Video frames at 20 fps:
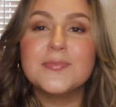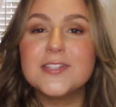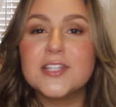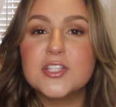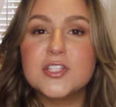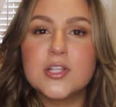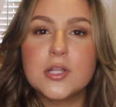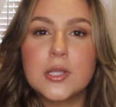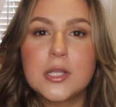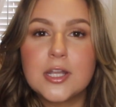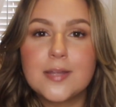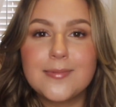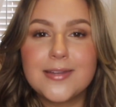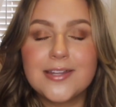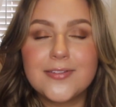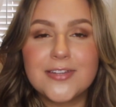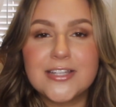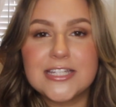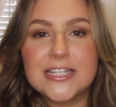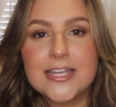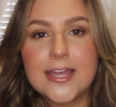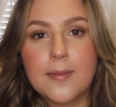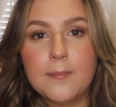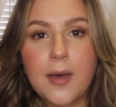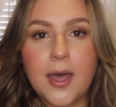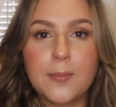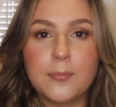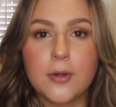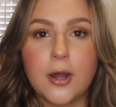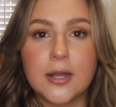Just a little bit of a
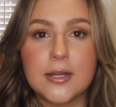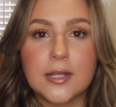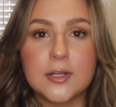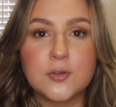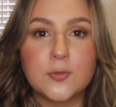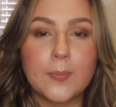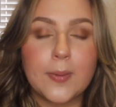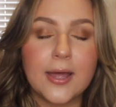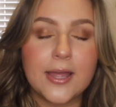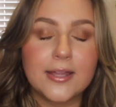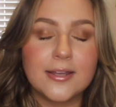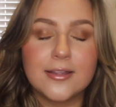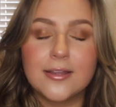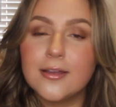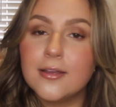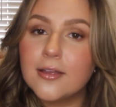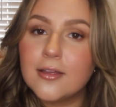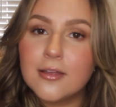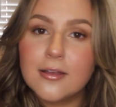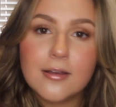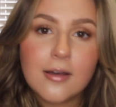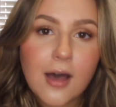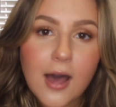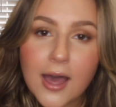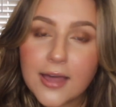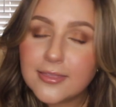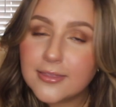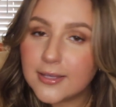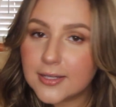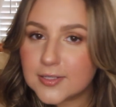TMI product, but
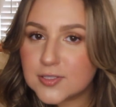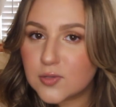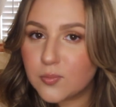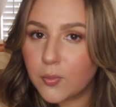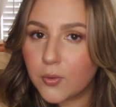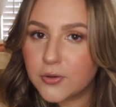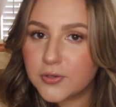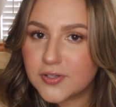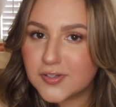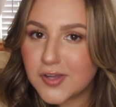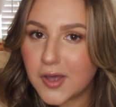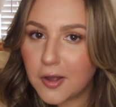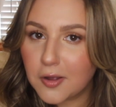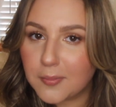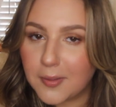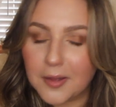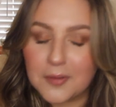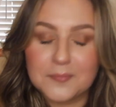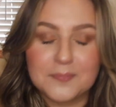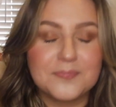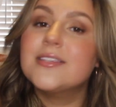I think it's important to talk about.